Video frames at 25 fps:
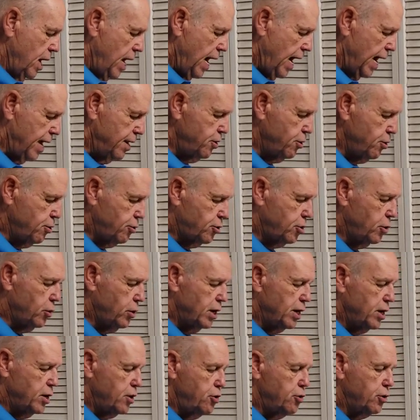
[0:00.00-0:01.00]
and you do
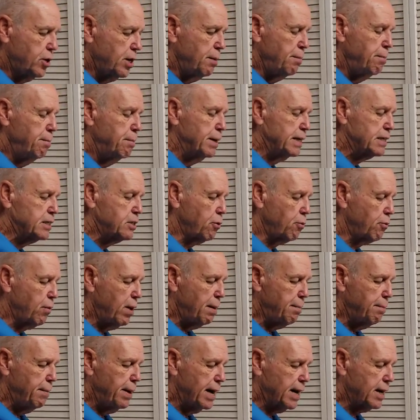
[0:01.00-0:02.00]
it, you can mix it
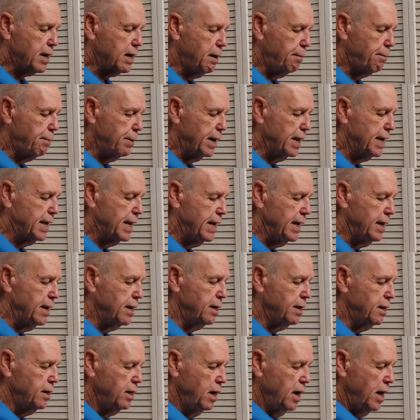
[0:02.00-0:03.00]
right back up
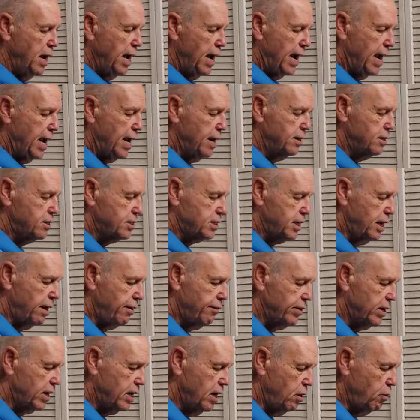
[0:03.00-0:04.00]
again. And son of
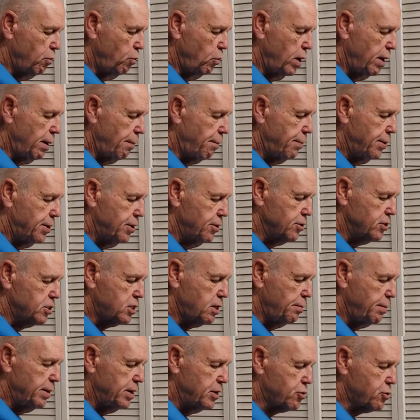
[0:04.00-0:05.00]
a gun, what appears
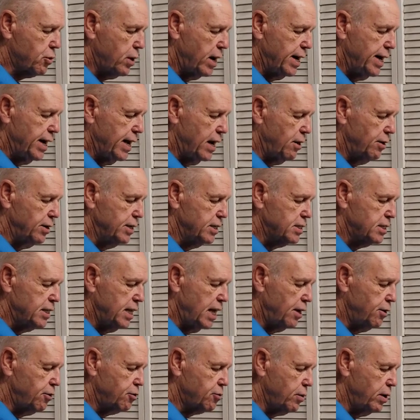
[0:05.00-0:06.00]
to be dried out is
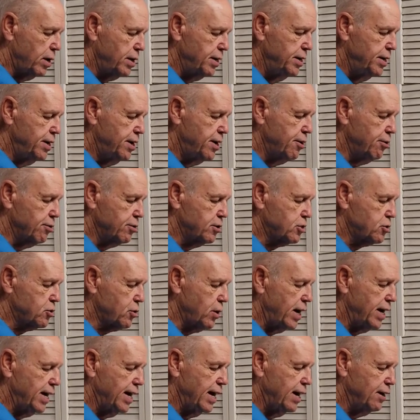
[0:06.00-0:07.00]
not near as
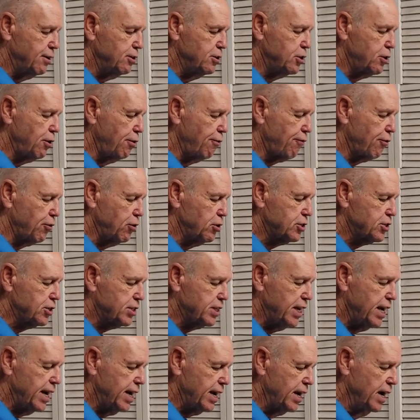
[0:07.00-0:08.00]
dried out as you first
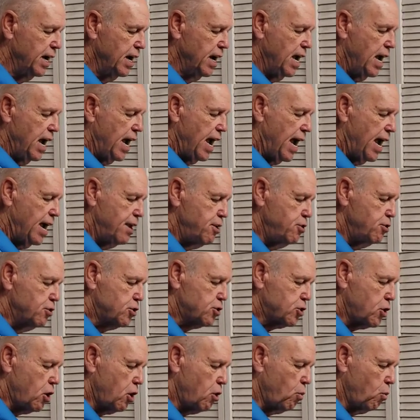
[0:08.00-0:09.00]
think. And you
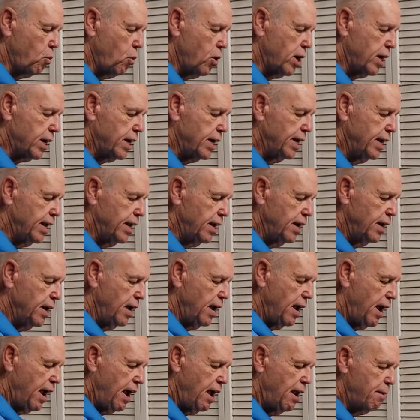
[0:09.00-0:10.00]
start working it,
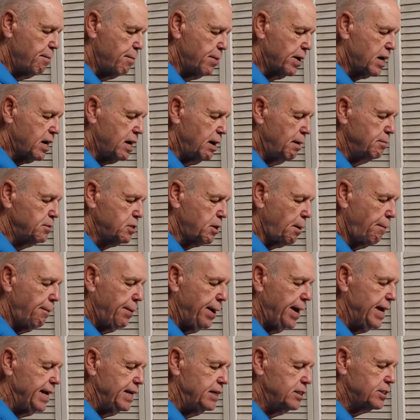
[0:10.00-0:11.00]
and it becomes a
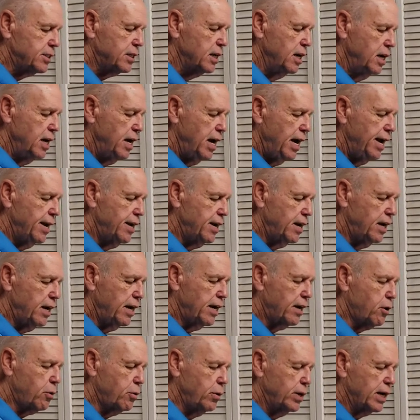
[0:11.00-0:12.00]
paste and a
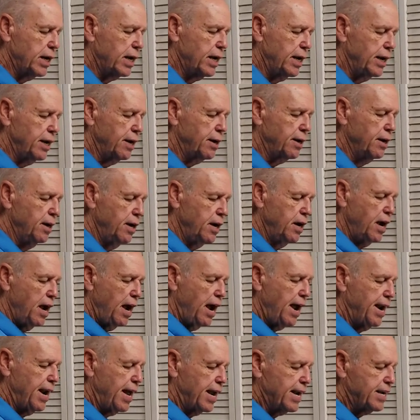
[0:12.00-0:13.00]
liquid again.
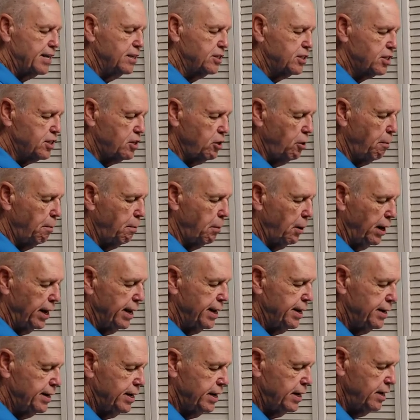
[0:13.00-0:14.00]
And I can still
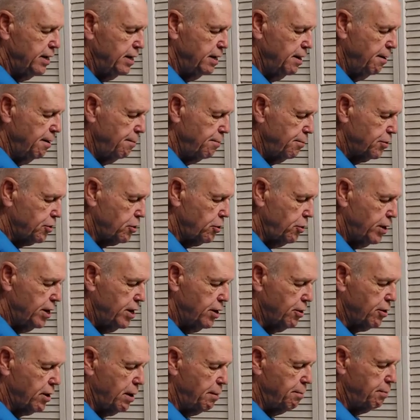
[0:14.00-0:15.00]
blend it. So
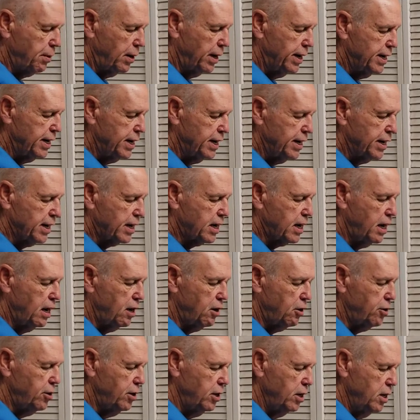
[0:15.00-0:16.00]
here I'm blending the
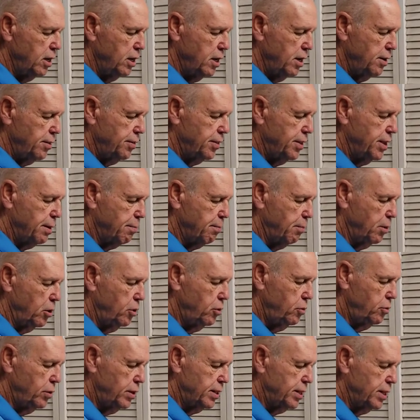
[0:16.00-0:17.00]
color, the
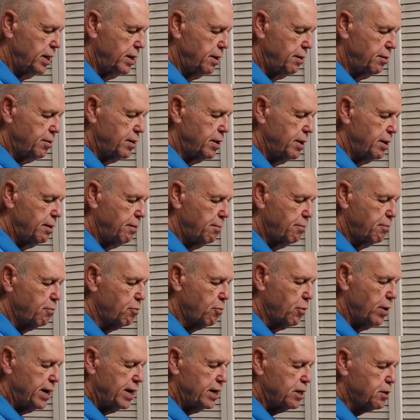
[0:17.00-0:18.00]
blue and the
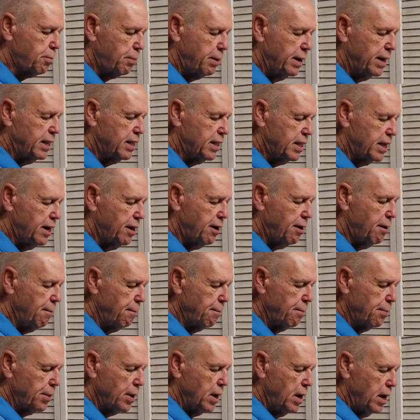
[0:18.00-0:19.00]
reddish pink there.
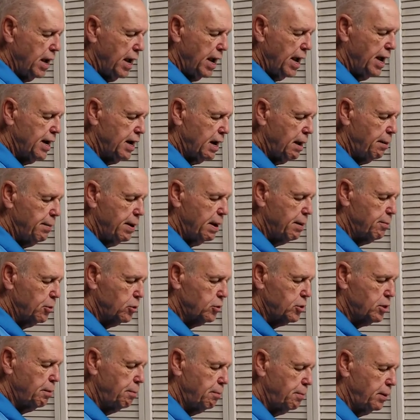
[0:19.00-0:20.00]
And I'm able
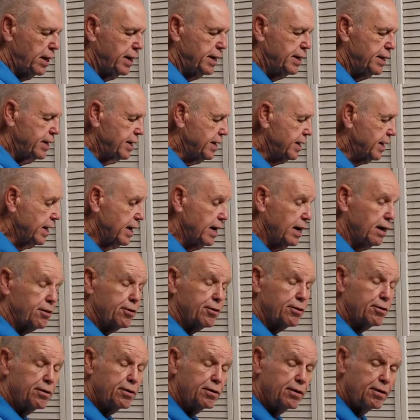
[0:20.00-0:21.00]
to blend it
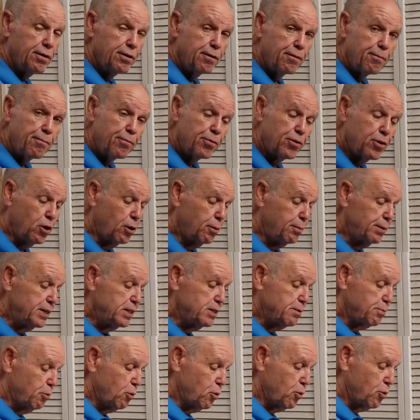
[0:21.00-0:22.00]
together.
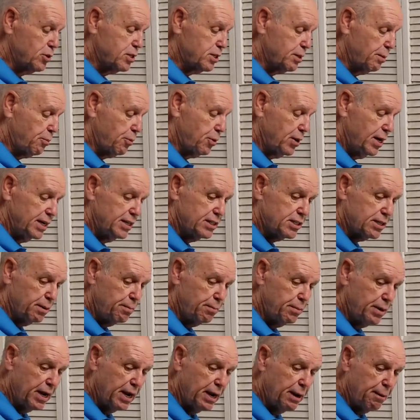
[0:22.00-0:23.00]
Nobody's more surprised than
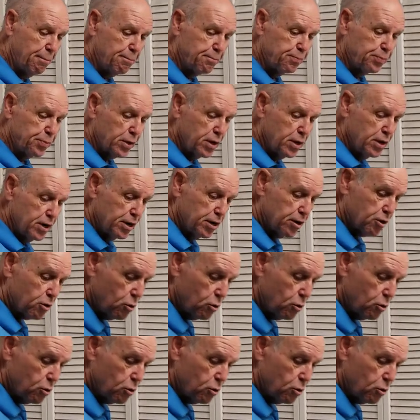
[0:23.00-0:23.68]
me. And of